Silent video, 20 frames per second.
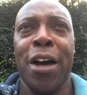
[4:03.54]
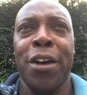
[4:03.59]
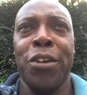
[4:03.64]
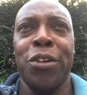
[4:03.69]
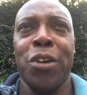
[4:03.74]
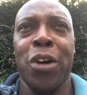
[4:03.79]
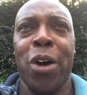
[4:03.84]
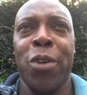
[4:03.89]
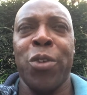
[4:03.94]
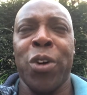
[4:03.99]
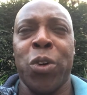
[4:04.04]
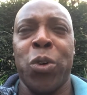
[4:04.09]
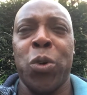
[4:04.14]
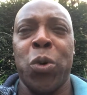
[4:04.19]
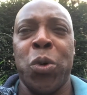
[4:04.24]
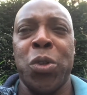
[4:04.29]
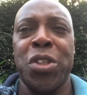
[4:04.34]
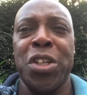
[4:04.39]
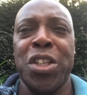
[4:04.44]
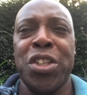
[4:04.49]
I
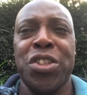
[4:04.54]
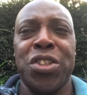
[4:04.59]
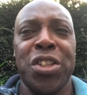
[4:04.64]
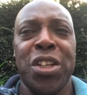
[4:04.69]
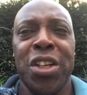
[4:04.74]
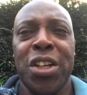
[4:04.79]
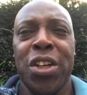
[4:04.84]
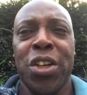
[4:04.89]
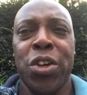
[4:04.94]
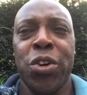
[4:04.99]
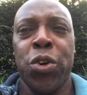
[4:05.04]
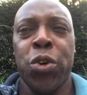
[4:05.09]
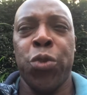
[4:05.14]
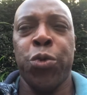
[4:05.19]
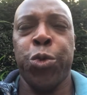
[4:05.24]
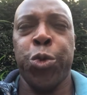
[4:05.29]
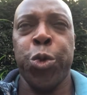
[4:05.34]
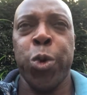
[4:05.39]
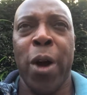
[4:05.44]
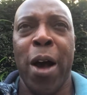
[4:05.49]
recorded
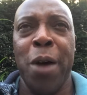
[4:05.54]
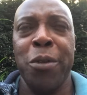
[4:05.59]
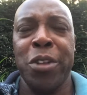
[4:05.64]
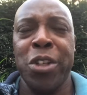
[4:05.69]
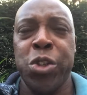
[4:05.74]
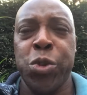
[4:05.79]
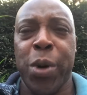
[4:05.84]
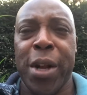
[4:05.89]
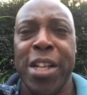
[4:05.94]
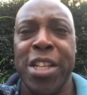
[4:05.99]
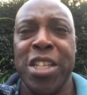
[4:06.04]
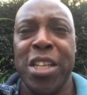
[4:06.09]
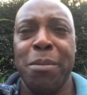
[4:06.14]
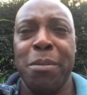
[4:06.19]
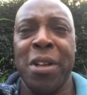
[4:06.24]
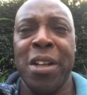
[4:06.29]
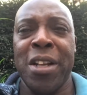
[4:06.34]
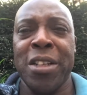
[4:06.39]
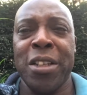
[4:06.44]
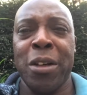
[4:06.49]
throughout the 20
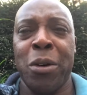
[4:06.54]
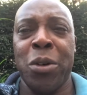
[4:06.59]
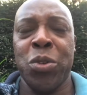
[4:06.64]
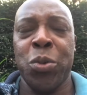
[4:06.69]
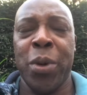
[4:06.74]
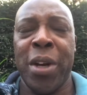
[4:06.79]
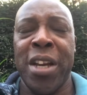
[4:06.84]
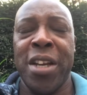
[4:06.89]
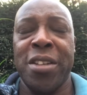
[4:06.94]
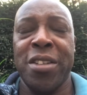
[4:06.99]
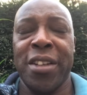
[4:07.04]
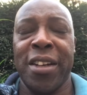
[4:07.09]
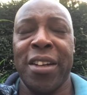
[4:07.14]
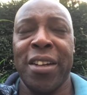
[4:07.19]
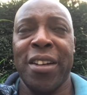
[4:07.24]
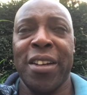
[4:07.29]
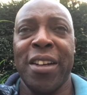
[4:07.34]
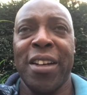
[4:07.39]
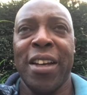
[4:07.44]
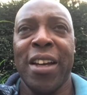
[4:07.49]
minutes I was waiting,
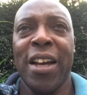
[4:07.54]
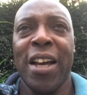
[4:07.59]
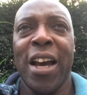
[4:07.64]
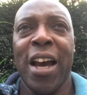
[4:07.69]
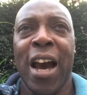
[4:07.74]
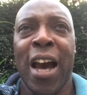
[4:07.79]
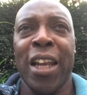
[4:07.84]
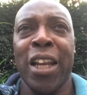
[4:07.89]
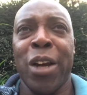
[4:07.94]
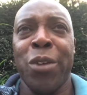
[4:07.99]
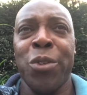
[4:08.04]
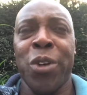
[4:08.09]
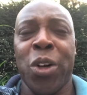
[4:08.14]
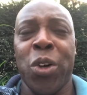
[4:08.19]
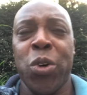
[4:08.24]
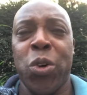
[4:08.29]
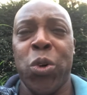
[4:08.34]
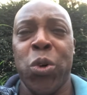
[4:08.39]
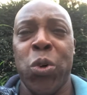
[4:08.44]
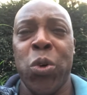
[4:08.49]
and I
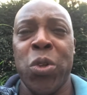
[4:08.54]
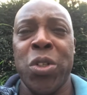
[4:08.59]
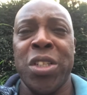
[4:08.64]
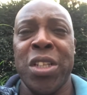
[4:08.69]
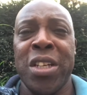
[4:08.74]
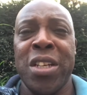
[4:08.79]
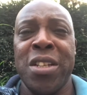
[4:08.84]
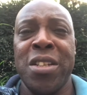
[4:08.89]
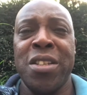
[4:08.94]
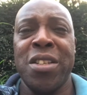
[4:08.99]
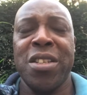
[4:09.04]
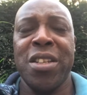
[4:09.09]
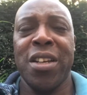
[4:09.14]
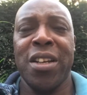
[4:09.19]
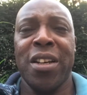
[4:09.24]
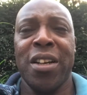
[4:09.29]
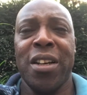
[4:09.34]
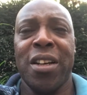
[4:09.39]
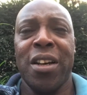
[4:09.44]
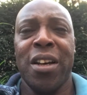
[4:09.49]
recorded
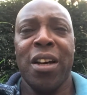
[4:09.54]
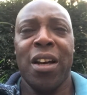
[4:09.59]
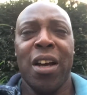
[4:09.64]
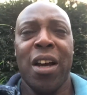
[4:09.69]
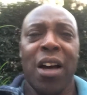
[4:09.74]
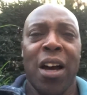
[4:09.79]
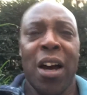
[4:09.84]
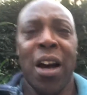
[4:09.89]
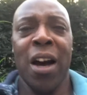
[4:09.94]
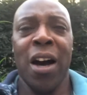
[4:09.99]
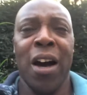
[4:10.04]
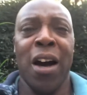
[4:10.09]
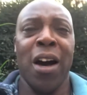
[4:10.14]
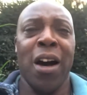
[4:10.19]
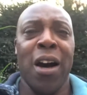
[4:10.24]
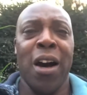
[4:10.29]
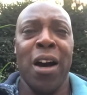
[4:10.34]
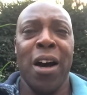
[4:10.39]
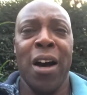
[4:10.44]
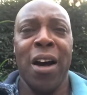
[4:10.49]

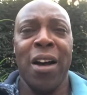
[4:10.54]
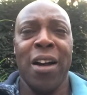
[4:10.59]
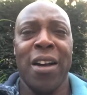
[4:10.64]
I